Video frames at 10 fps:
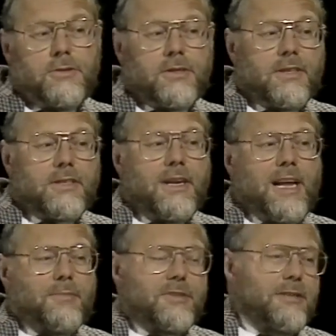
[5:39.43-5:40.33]
start
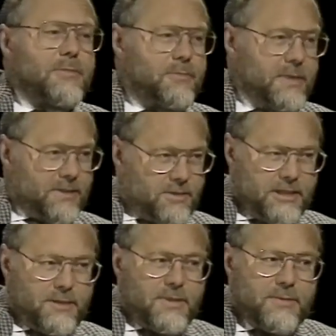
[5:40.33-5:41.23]
collapsing must be
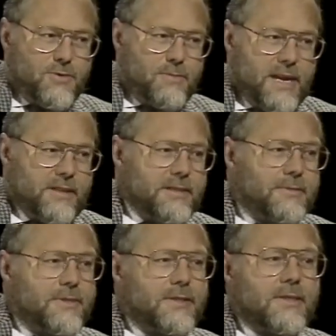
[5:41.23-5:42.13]
considerably more
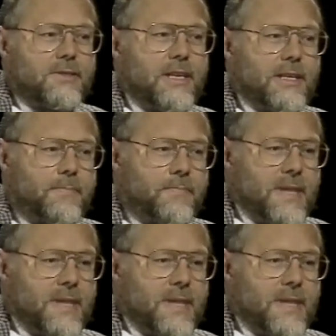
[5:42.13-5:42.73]
massive than the Sun,